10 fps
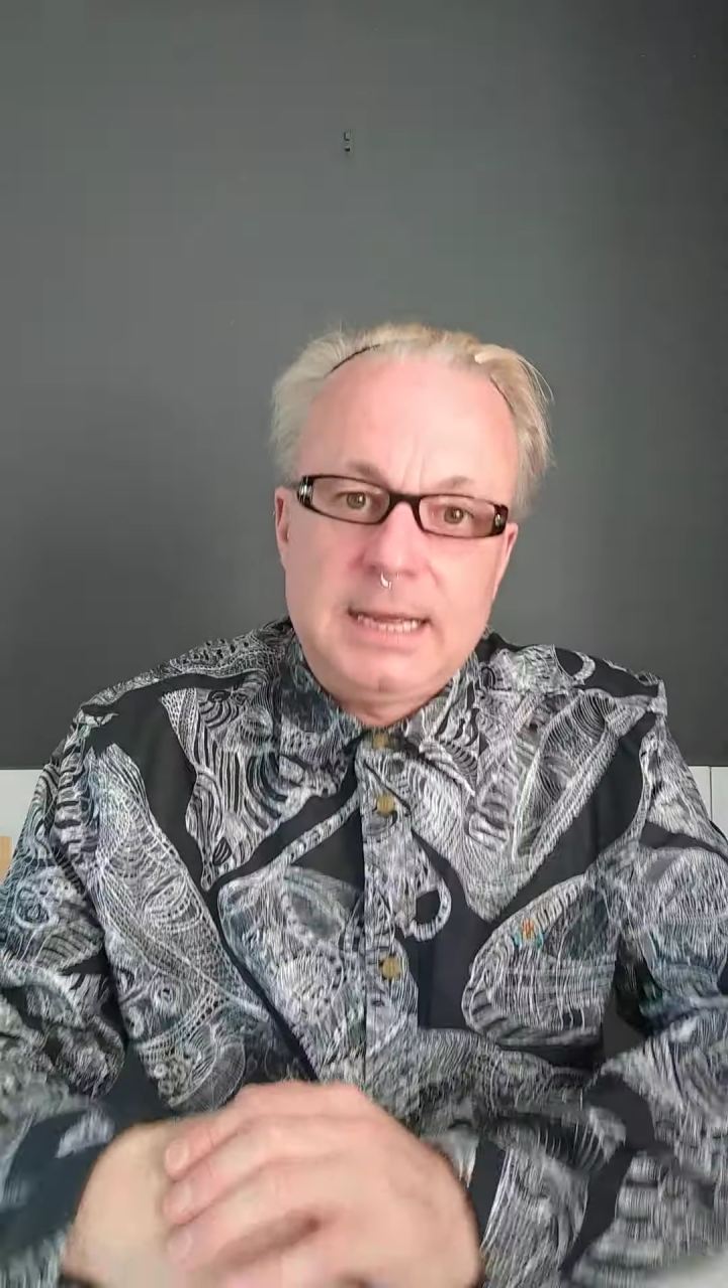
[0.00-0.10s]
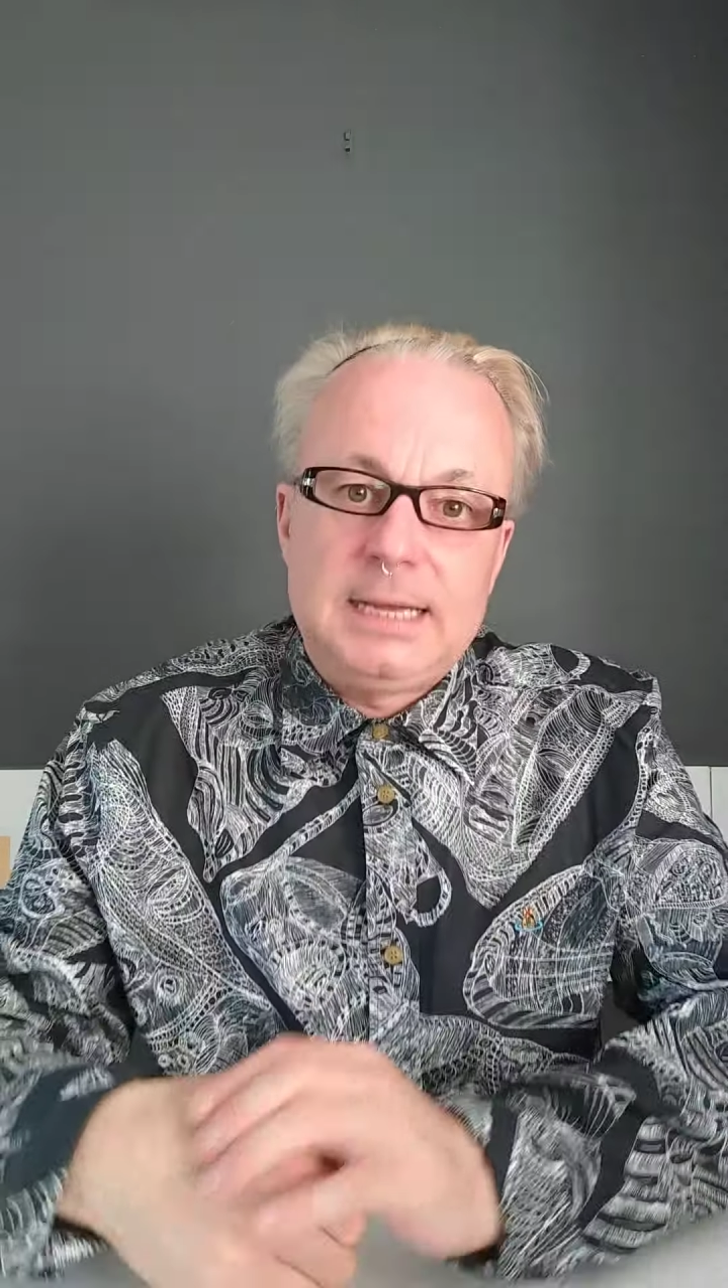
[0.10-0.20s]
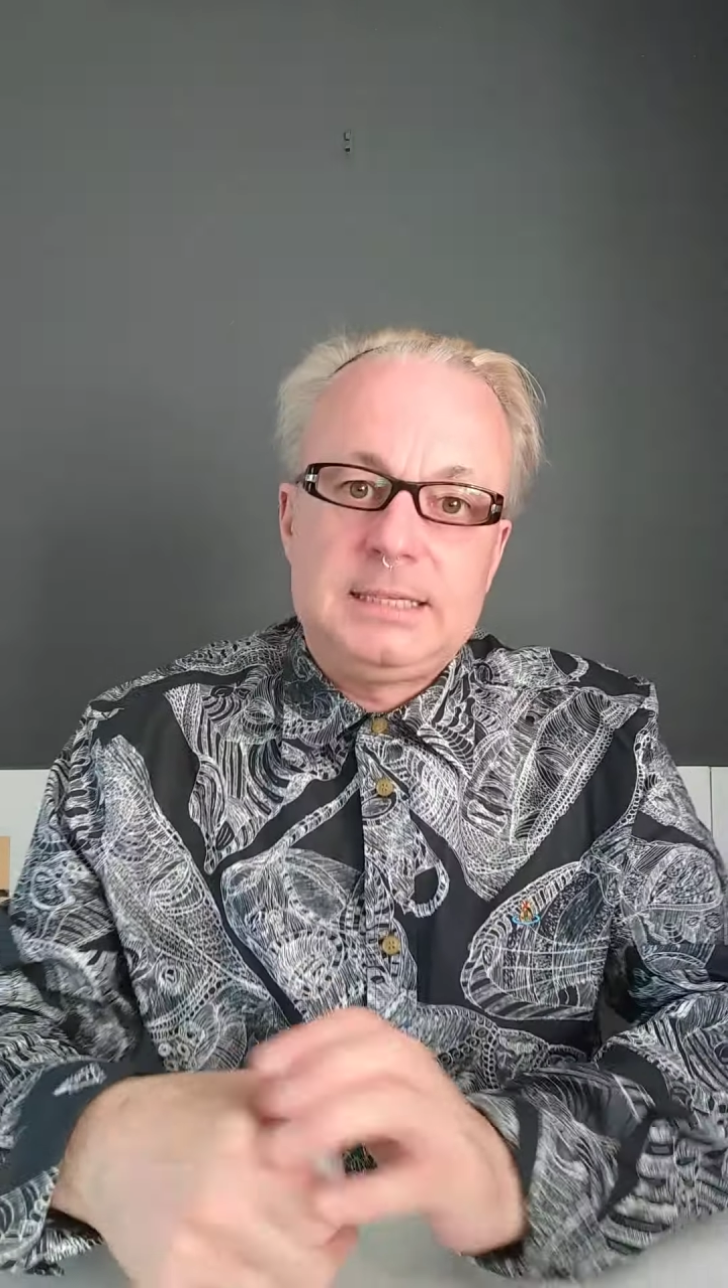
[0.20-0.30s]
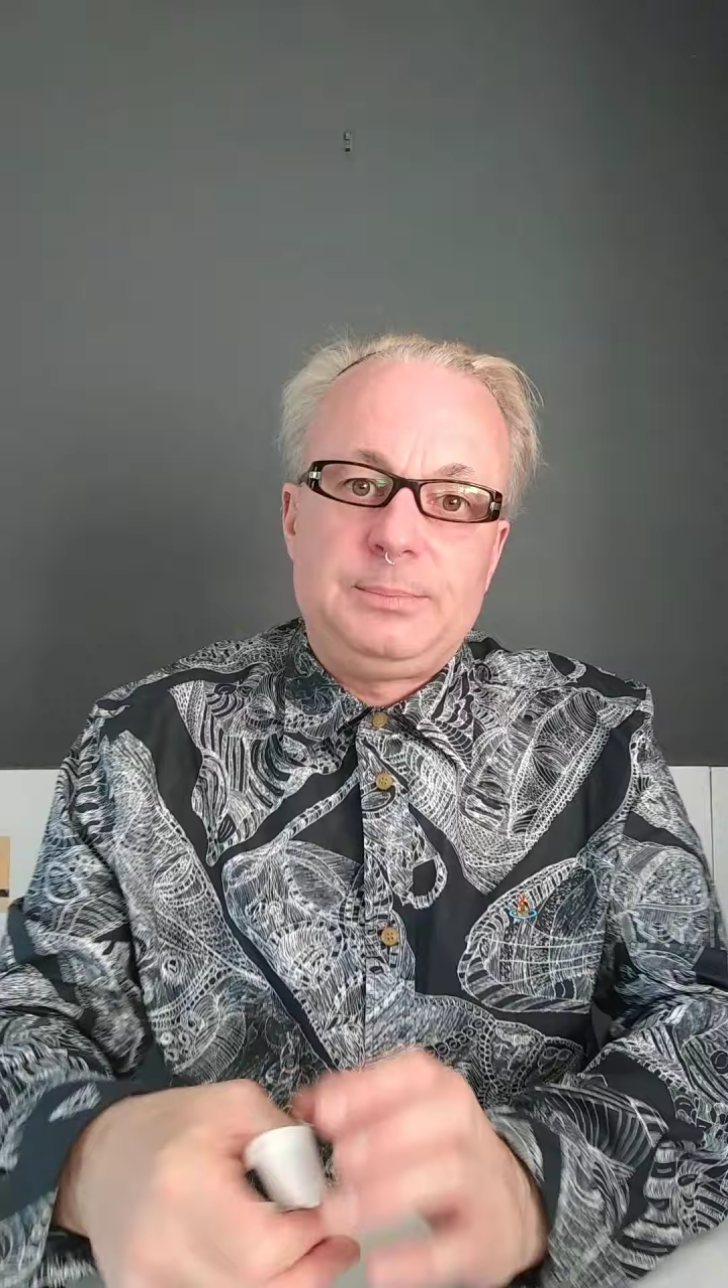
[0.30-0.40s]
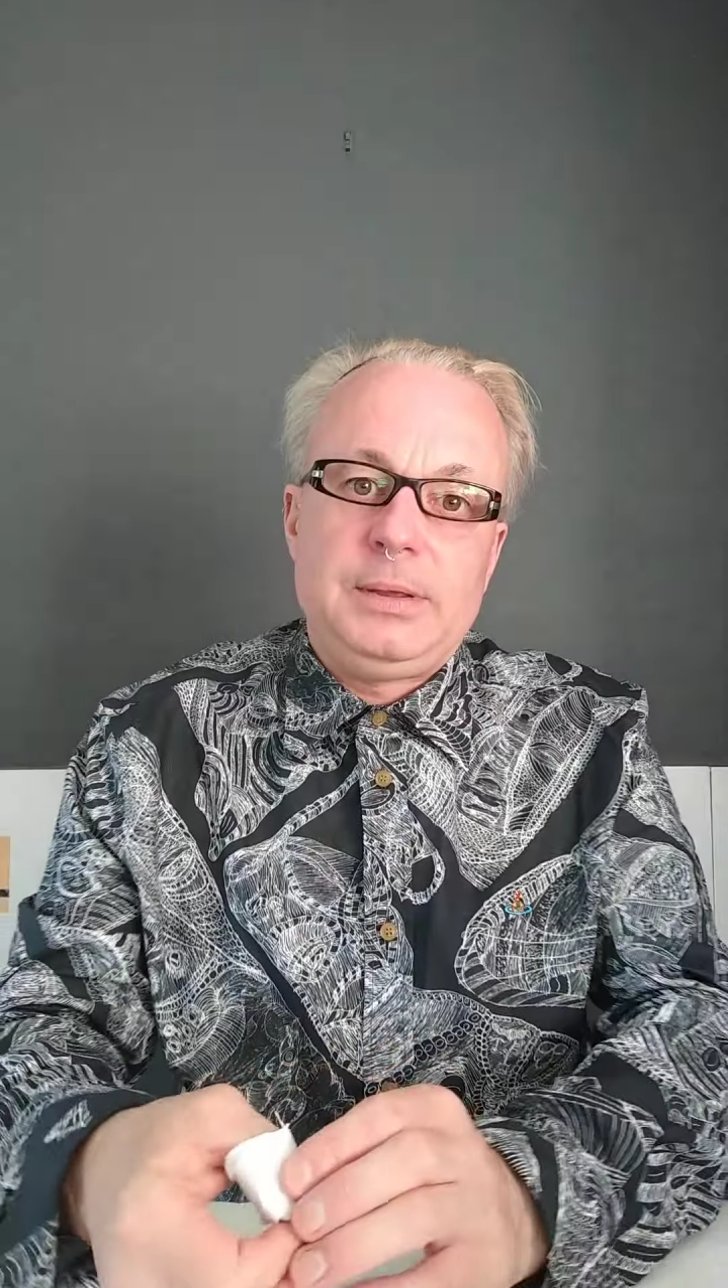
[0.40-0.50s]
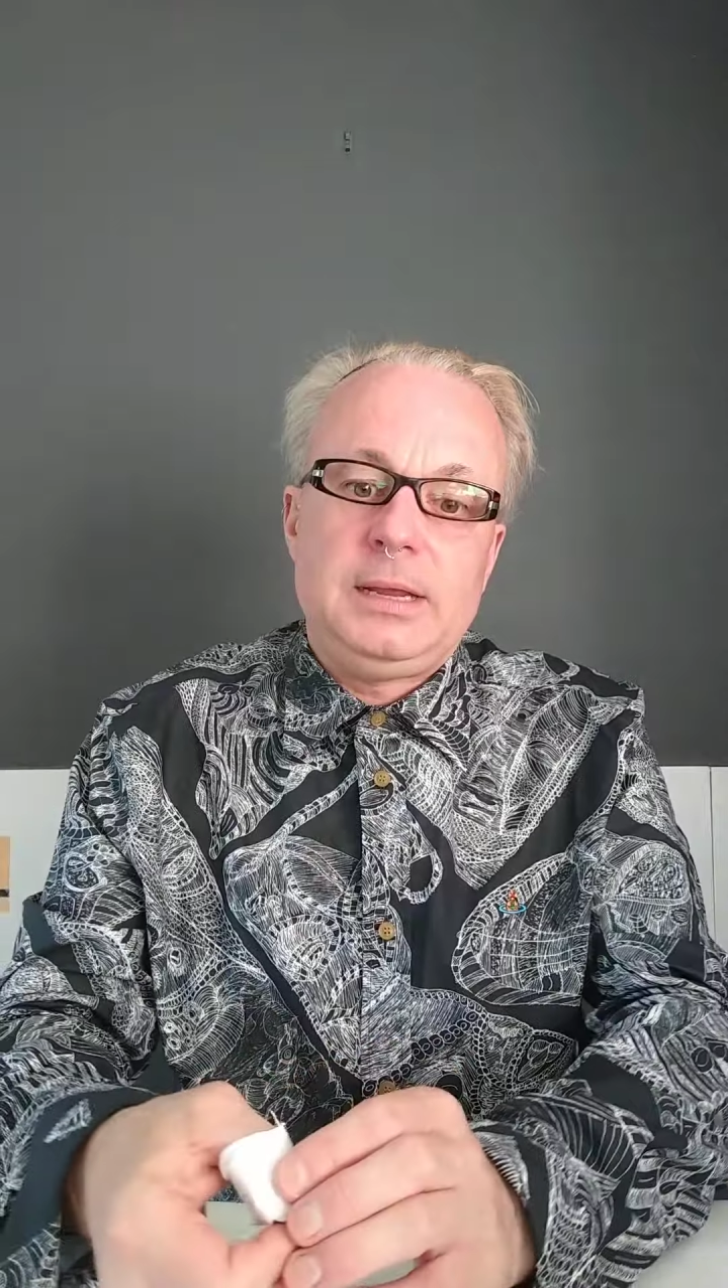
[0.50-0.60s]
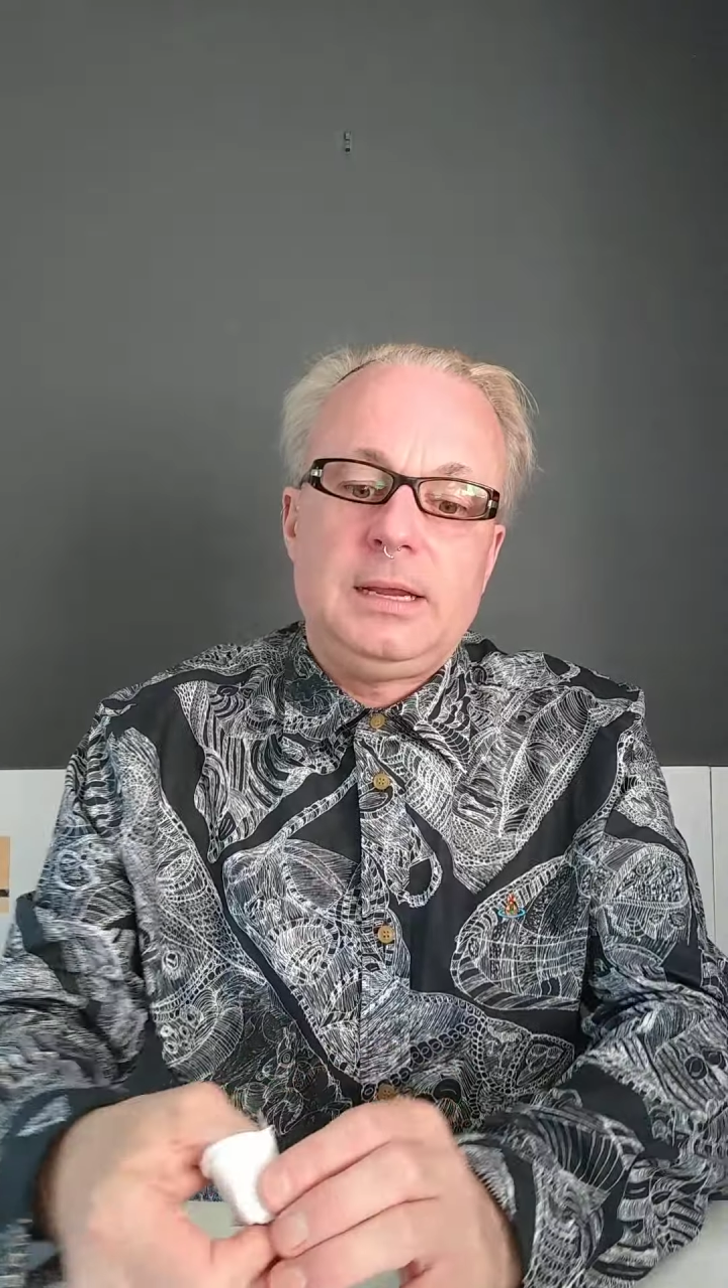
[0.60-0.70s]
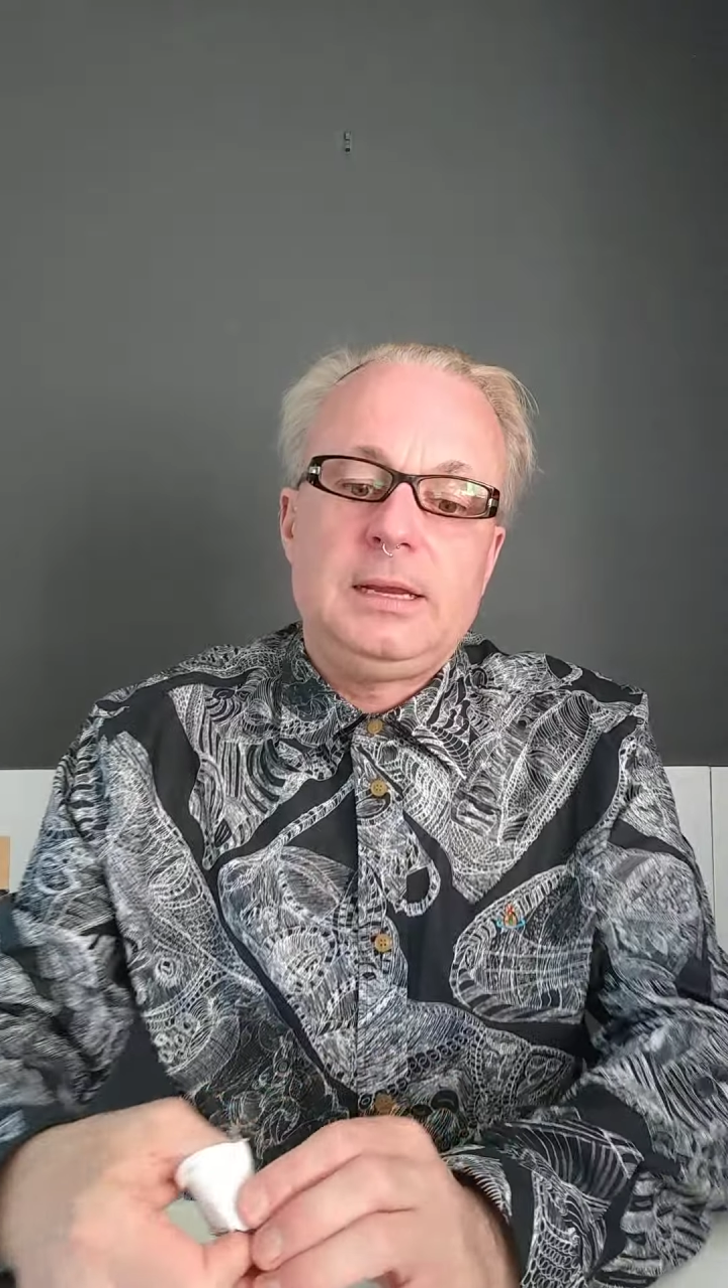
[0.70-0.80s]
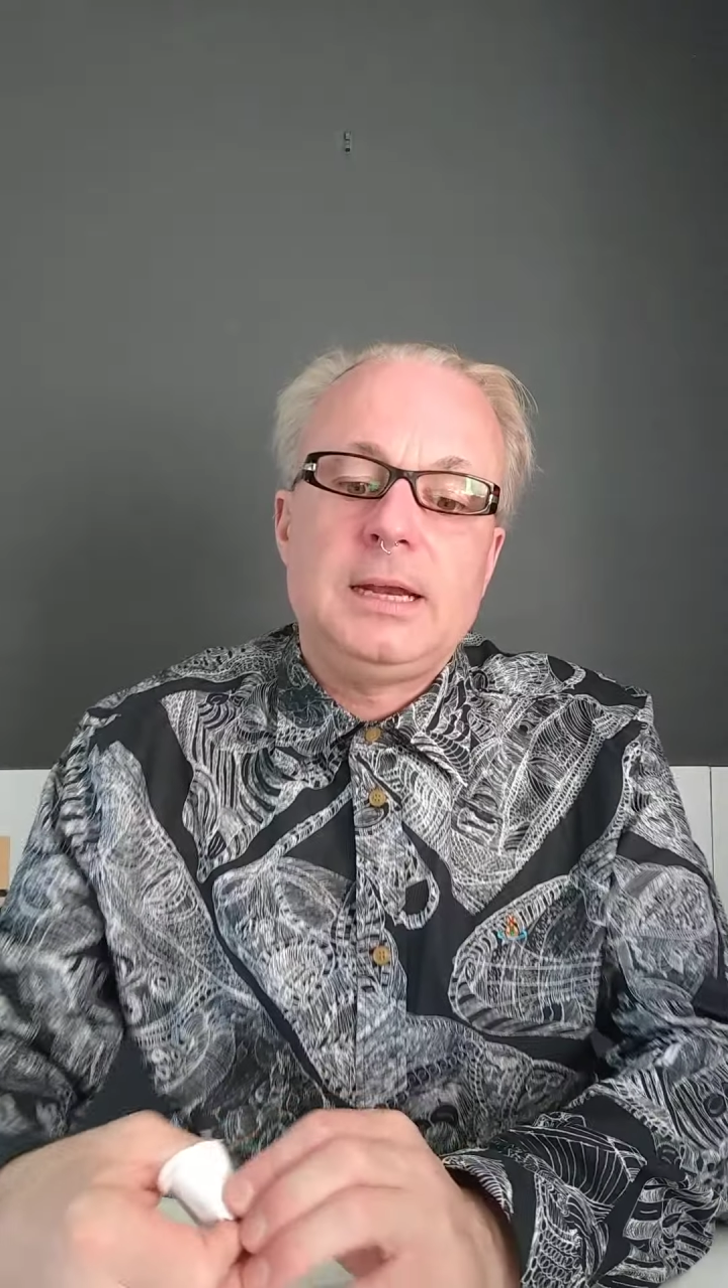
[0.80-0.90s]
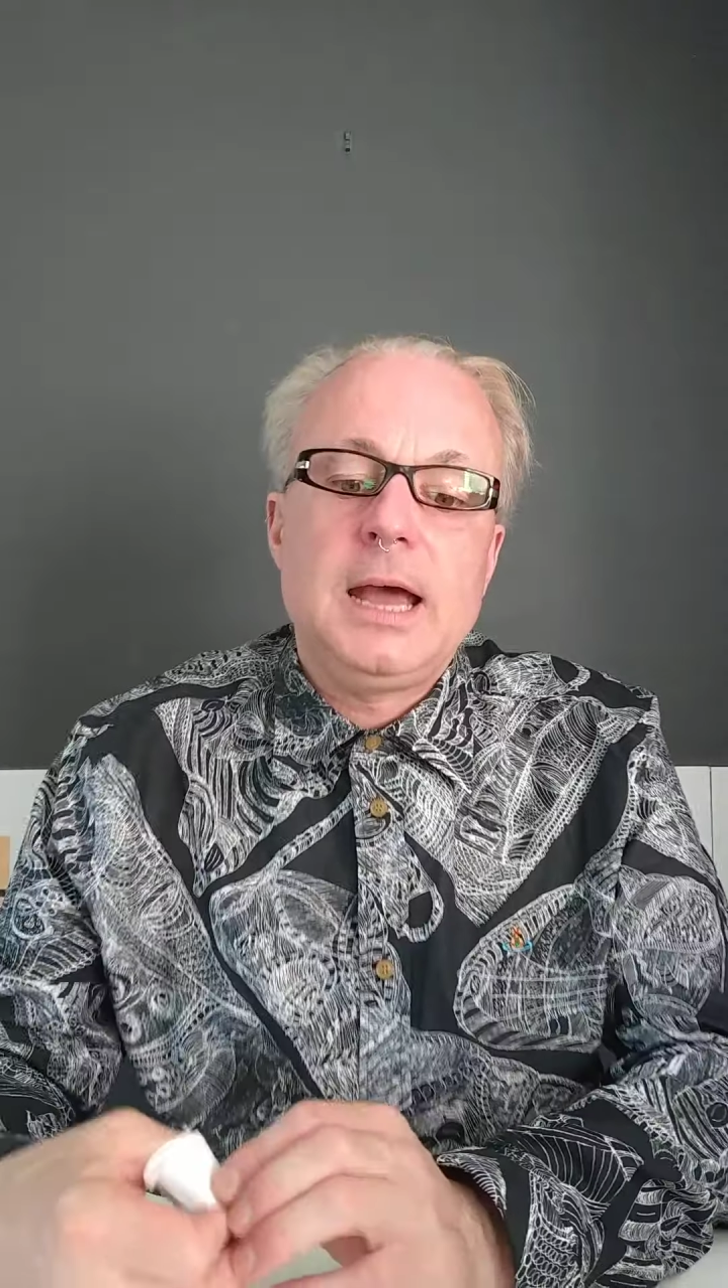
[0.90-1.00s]
has
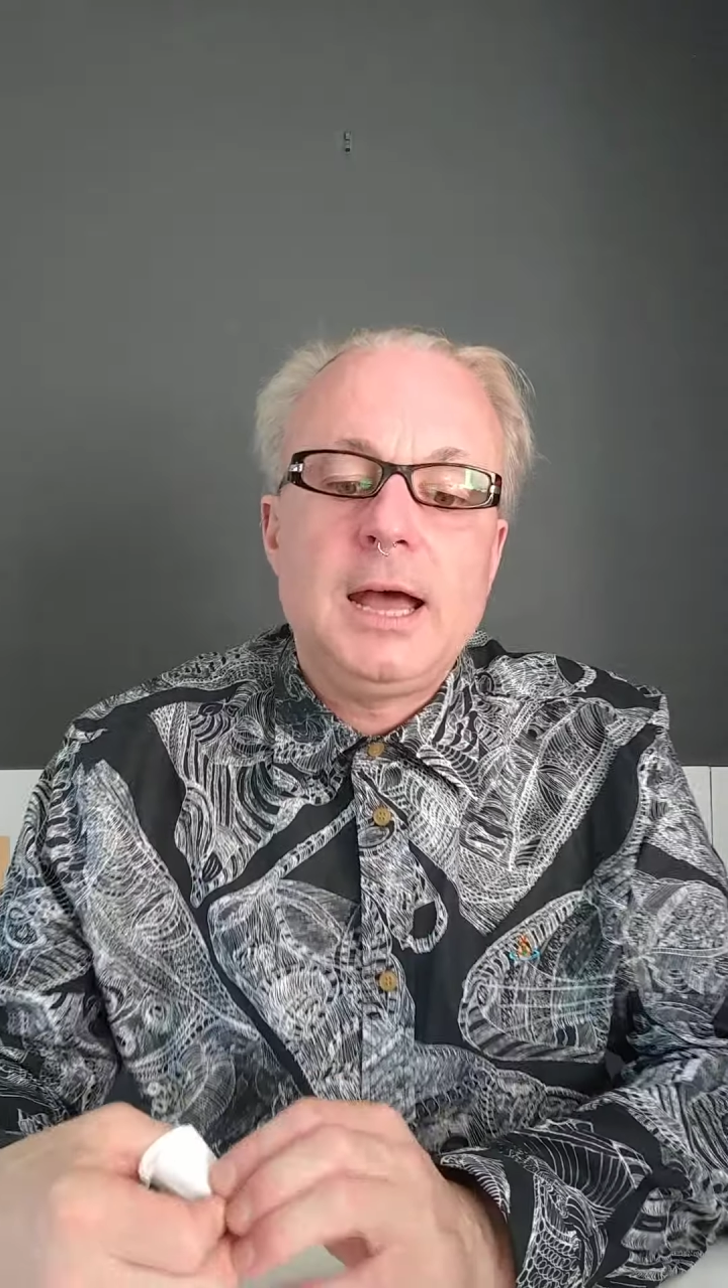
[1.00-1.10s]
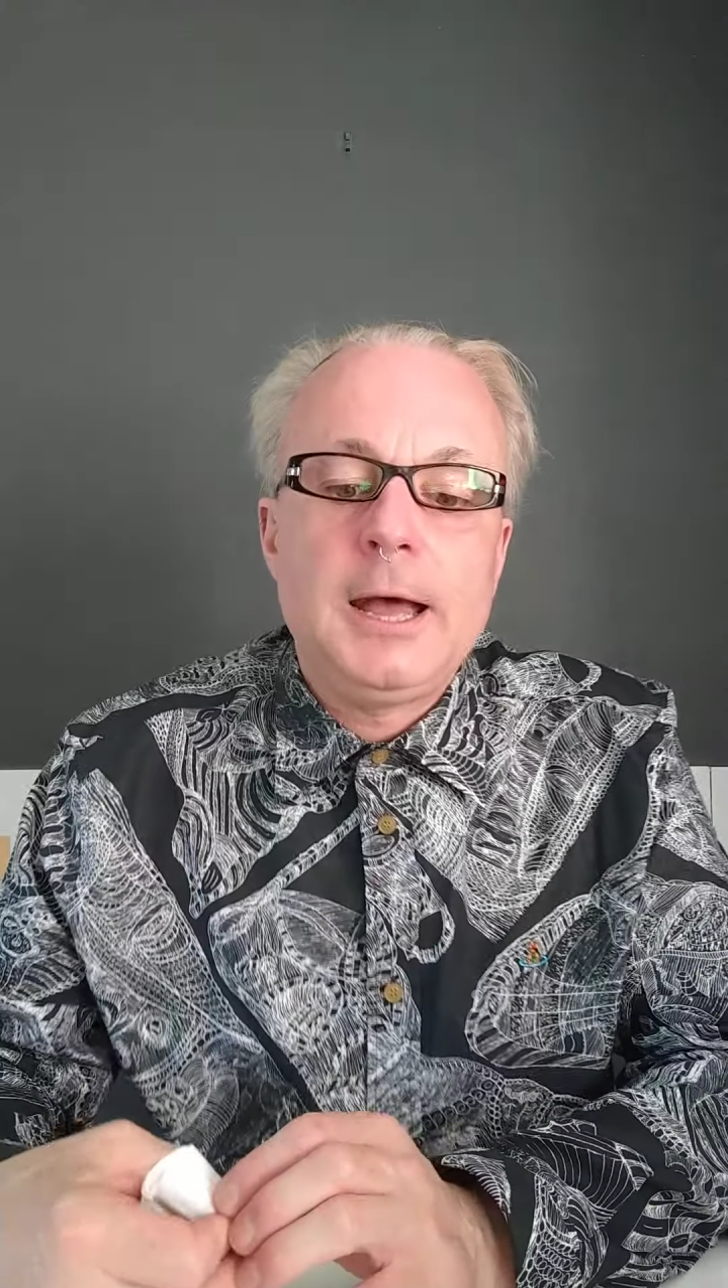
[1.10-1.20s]
been